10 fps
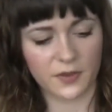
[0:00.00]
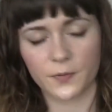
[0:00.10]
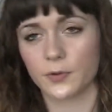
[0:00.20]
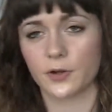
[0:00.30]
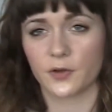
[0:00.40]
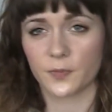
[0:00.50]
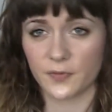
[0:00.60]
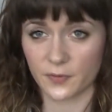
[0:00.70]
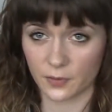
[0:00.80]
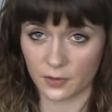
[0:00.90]
this product
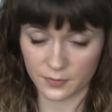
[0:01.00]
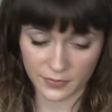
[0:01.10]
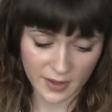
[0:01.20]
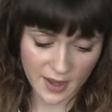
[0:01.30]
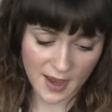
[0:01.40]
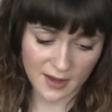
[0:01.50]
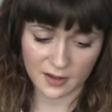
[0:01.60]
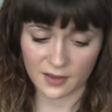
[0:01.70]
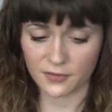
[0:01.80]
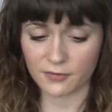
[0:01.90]
before,
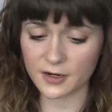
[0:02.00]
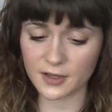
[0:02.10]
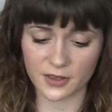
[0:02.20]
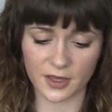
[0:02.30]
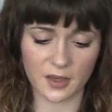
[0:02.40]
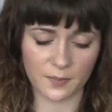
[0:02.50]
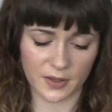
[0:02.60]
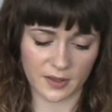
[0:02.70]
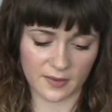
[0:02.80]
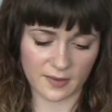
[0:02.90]
and it's really cheap.
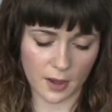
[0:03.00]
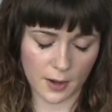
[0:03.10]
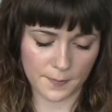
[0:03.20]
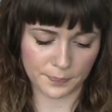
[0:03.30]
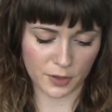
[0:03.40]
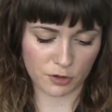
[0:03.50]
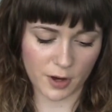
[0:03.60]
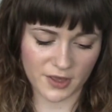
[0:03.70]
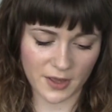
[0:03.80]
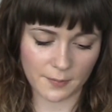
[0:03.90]
It's
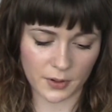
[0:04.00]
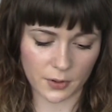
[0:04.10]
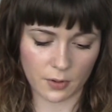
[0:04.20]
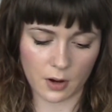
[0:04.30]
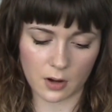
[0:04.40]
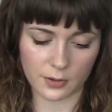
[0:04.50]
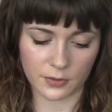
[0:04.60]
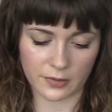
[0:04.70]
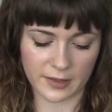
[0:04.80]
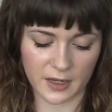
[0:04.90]
dry shampoo, heart on
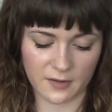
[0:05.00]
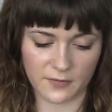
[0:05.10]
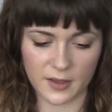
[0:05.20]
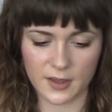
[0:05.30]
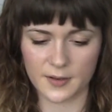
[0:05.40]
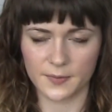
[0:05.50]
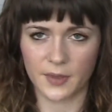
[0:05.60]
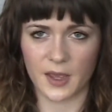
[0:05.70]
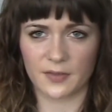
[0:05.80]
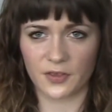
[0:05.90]
your sleeve,
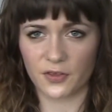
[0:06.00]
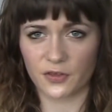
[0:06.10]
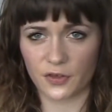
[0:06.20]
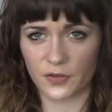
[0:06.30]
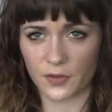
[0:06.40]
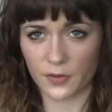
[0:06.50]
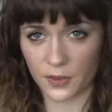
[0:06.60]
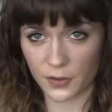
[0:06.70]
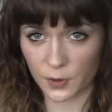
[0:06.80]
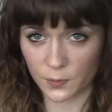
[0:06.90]
and this is just
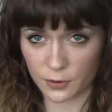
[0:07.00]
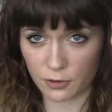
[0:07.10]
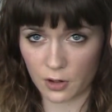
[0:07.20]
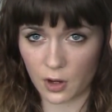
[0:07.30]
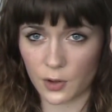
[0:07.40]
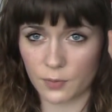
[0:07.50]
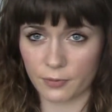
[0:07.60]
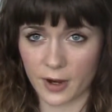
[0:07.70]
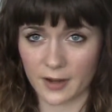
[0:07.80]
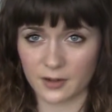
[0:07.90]
the Superjog own
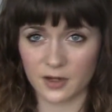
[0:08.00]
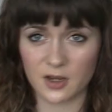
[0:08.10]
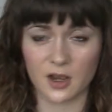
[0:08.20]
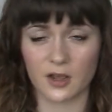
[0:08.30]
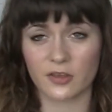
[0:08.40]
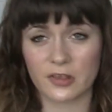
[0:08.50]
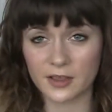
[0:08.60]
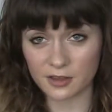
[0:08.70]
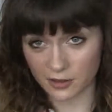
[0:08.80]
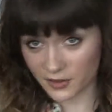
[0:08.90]
brand. I just
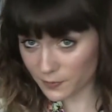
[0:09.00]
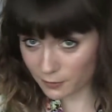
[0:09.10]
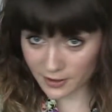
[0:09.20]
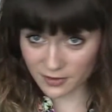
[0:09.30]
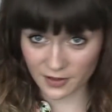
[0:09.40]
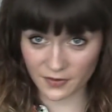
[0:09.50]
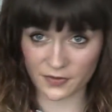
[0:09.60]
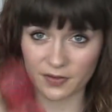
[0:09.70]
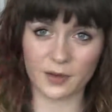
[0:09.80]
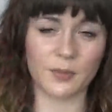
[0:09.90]
literally spray
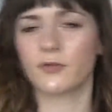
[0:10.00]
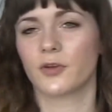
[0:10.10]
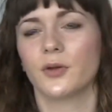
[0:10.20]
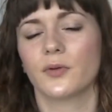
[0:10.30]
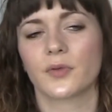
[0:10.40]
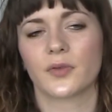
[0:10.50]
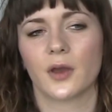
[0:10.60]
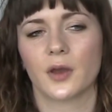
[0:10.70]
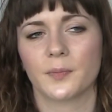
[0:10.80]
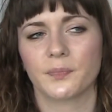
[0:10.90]
this in my roots
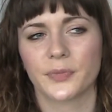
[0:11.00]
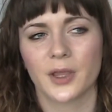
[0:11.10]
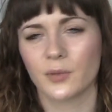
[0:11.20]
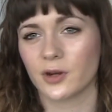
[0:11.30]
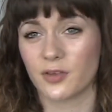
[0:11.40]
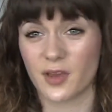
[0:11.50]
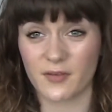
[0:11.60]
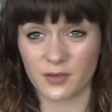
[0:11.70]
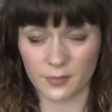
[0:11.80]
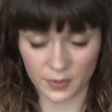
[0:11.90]
when I don't
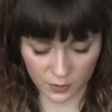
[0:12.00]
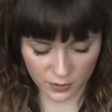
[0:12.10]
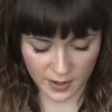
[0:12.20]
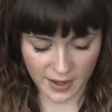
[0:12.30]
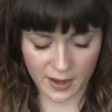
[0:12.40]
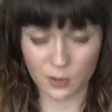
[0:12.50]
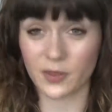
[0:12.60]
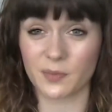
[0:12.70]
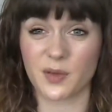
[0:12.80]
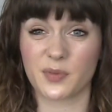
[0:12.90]
have time to wash my hair, or
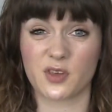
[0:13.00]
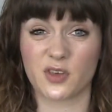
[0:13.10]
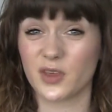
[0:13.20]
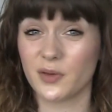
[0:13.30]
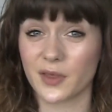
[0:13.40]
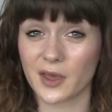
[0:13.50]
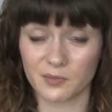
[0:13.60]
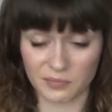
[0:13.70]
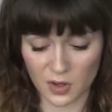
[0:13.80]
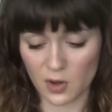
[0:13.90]
sometimes I just use
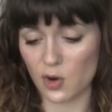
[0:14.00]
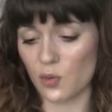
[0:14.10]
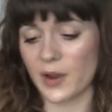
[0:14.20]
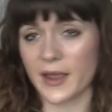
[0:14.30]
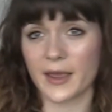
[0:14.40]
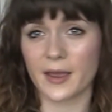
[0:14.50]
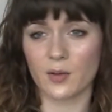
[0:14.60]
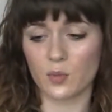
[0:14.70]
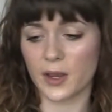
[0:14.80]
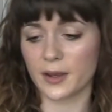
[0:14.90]
it on my
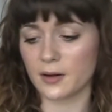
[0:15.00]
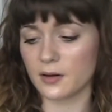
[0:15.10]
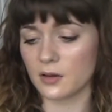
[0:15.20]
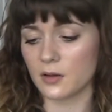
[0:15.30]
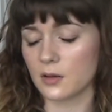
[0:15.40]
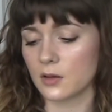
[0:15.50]
hair when